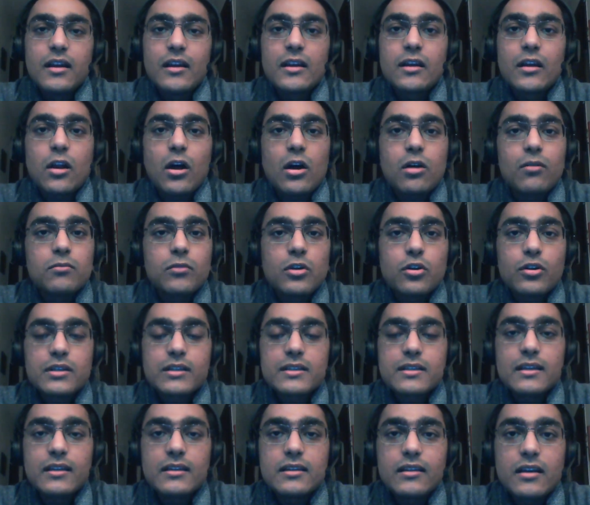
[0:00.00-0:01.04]
Now, I'm not
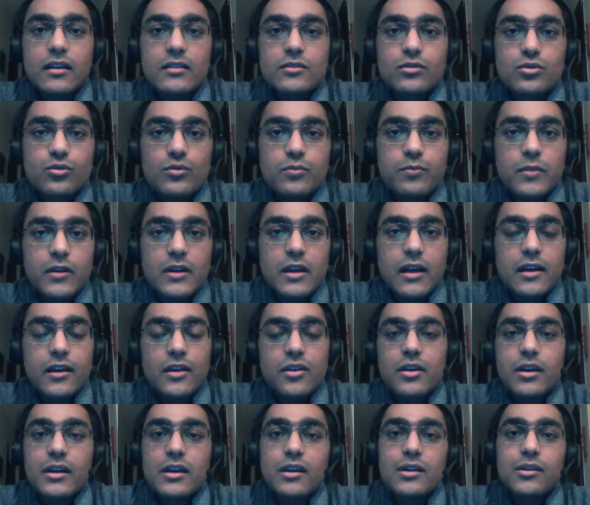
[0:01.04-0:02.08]
saying they are super
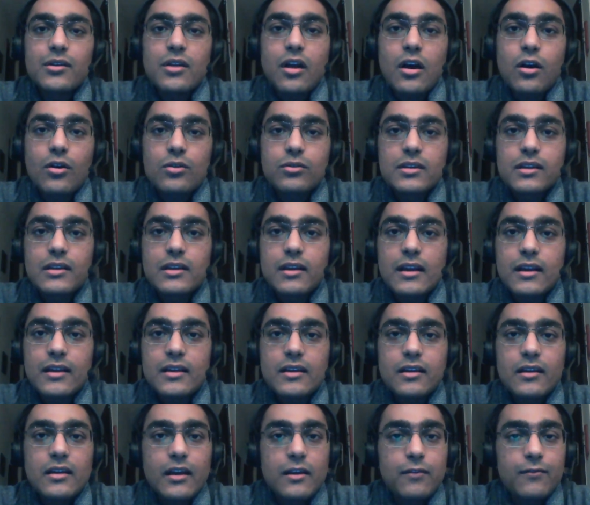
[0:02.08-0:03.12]
accurate in how they
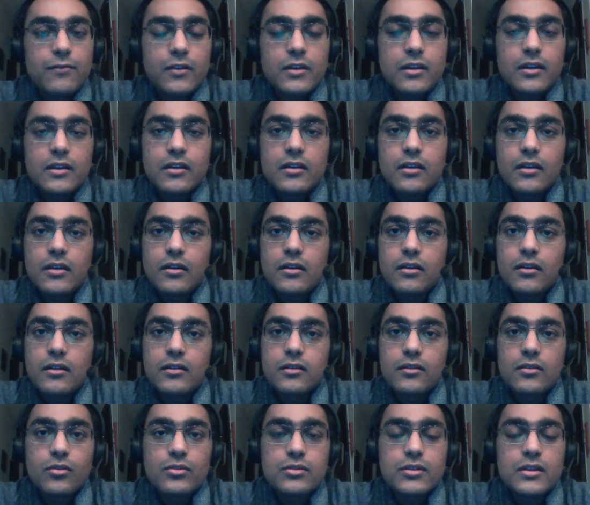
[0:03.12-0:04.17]
rank. Every
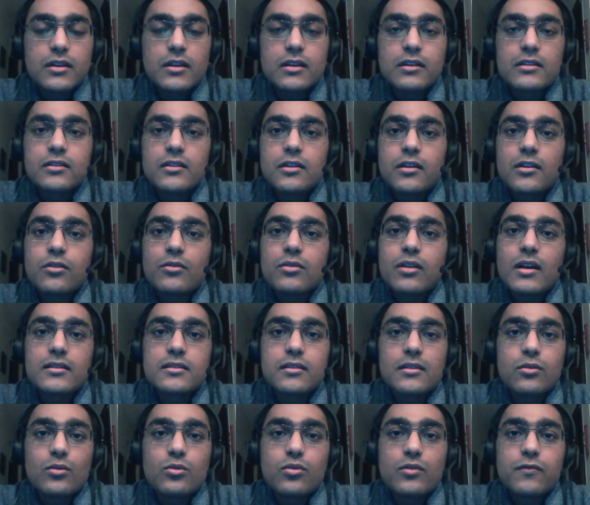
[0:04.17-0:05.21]
coaching institute has
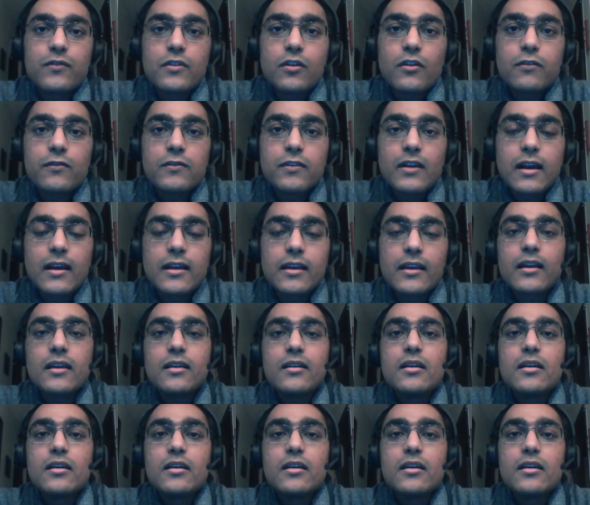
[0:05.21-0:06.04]
their own way of ranking,